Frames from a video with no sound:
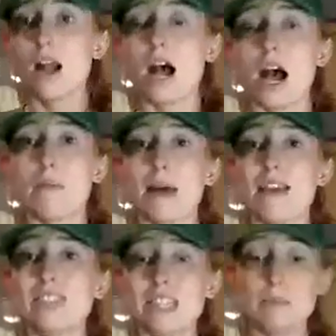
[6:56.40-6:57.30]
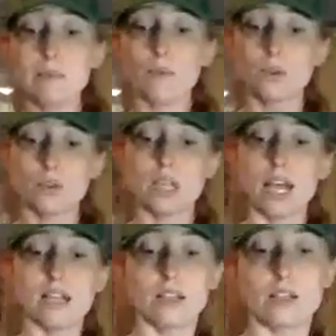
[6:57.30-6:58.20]
I've seen people
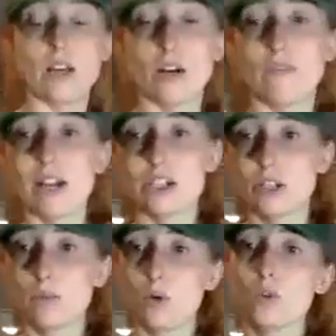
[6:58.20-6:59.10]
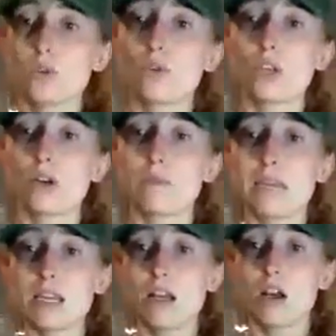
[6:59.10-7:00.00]
set their vegetables or their
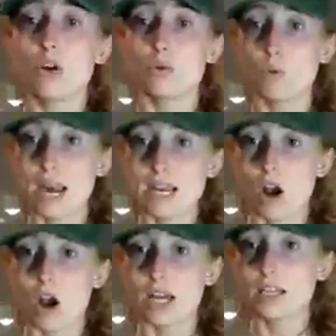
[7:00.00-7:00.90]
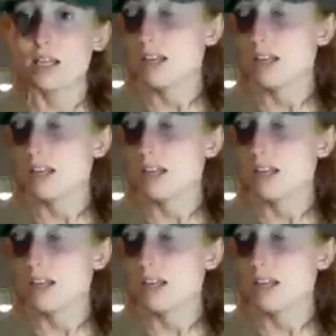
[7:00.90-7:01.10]
meat right on